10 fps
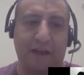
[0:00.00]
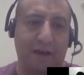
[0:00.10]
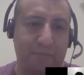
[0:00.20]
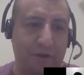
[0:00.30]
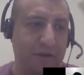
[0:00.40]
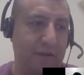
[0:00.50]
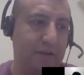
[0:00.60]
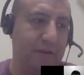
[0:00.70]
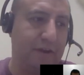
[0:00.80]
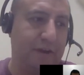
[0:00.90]
going to happen.
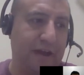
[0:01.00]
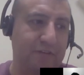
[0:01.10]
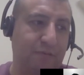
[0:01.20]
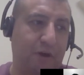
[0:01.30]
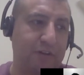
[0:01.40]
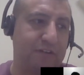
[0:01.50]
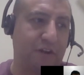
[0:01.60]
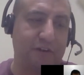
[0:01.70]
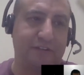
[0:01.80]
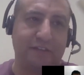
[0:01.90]
As for all these
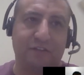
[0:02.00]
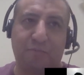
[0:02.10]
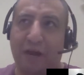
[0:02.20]
cards that